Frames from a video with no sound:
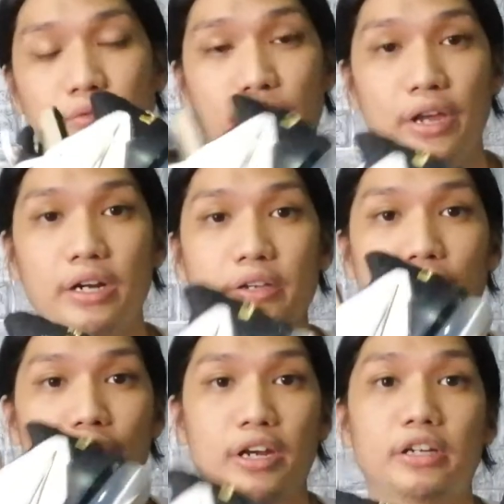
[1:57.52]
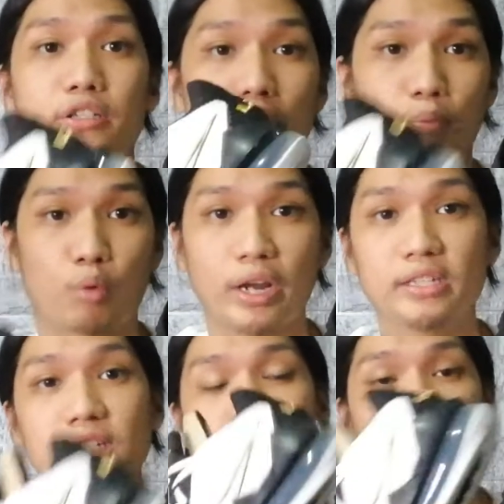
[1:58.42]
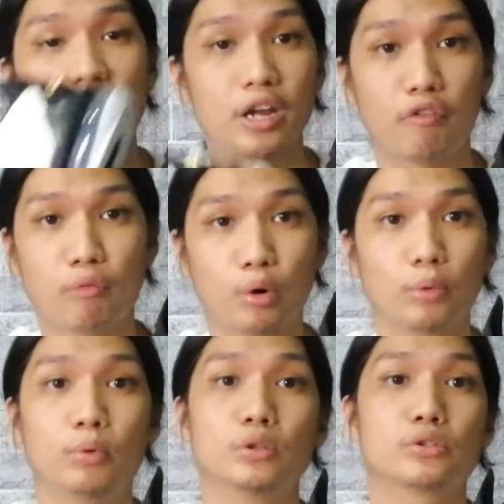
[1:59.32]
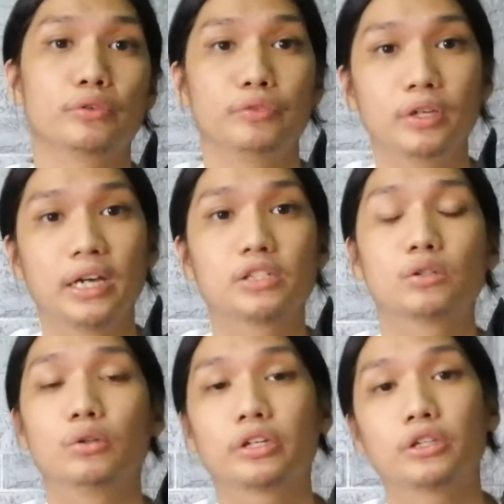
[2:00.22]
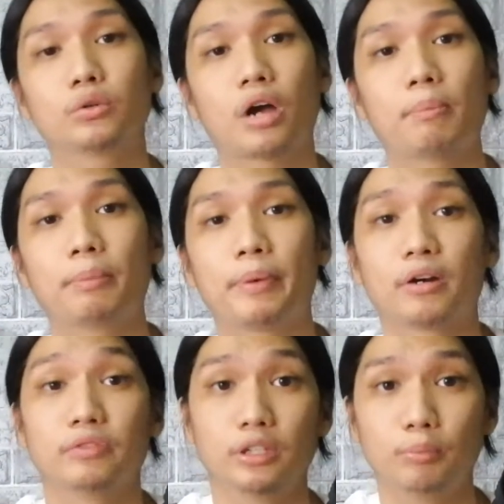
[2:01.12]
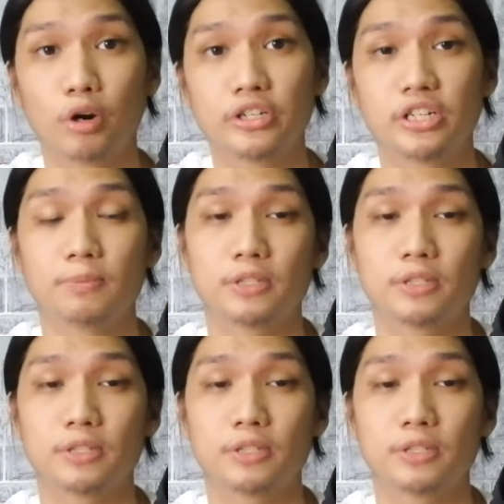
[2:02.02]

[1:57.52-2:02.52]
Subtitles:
very, very surprising. It's very affordable. So if you guys are looking to cop a pair of a LeBron James